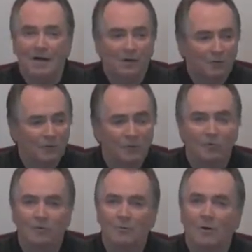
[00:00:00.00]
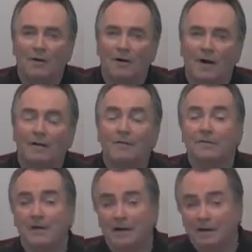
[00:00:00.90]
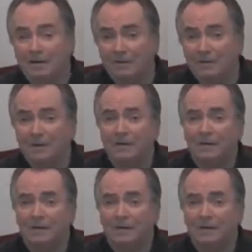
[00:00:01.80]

And you'll notice that Mark and Alice are not here.